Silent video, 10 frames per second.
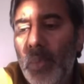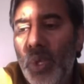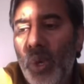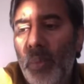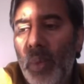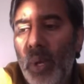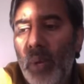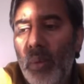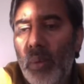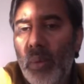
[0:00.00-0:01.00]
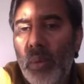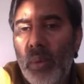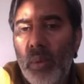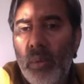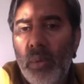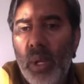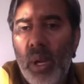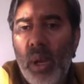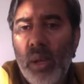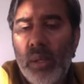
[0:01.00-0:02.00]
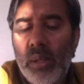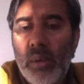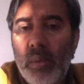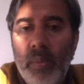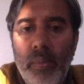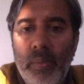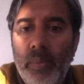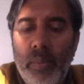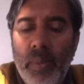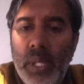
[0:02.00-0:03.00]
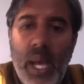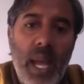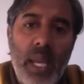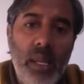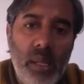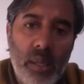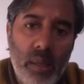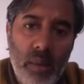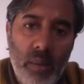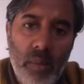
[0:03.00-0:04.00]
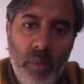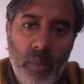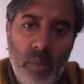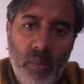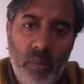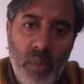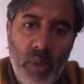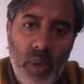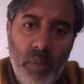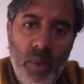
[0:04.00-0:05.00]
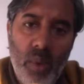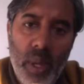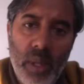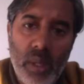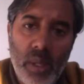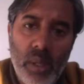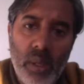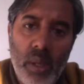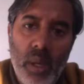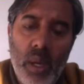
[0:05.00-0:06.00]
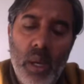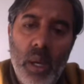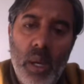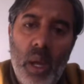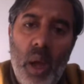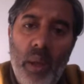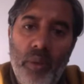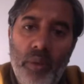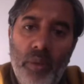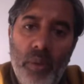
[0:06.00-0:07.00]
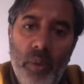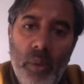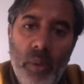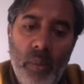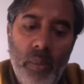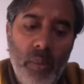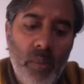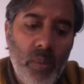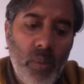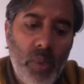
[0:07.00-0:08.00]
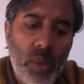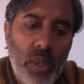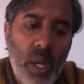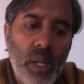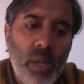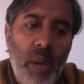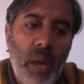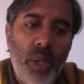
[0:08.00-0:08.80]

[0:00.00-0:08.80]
Shobna, the last days of your mother's life, tell us about the